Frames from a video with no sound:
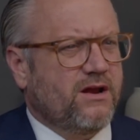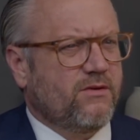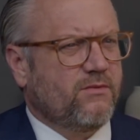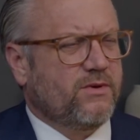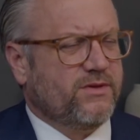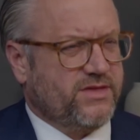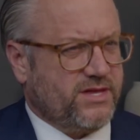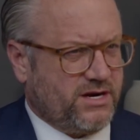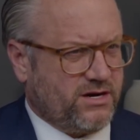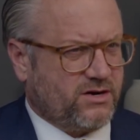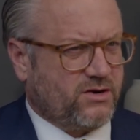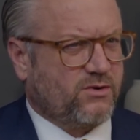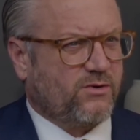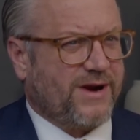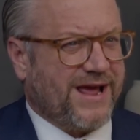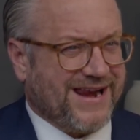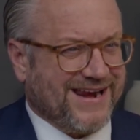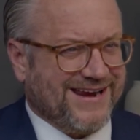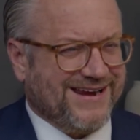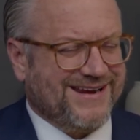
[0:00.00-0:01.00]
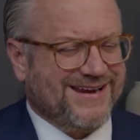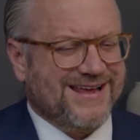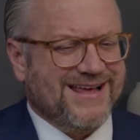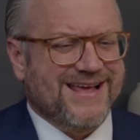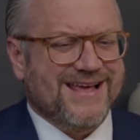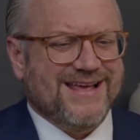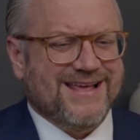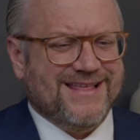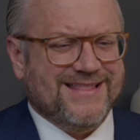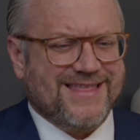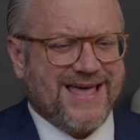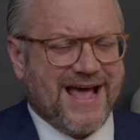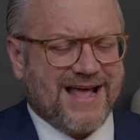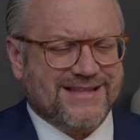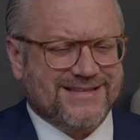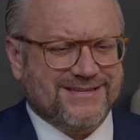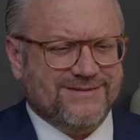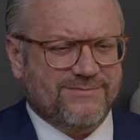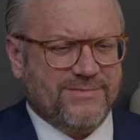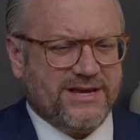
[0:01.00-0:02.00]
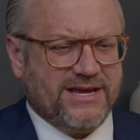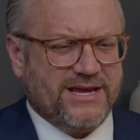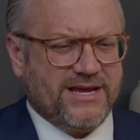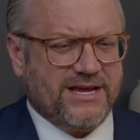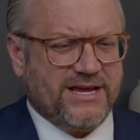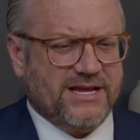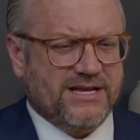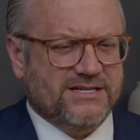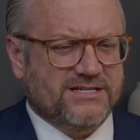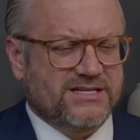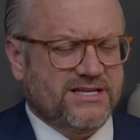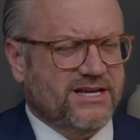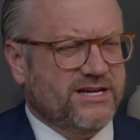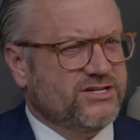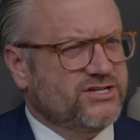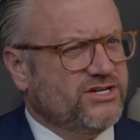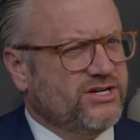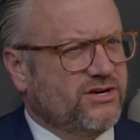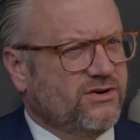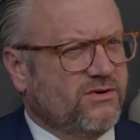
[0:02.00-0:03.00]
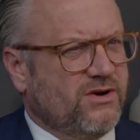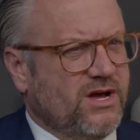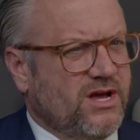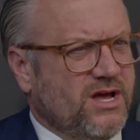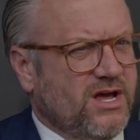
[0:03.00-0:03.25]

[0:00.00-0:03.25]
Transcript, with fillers: within credit. That to me is the issue.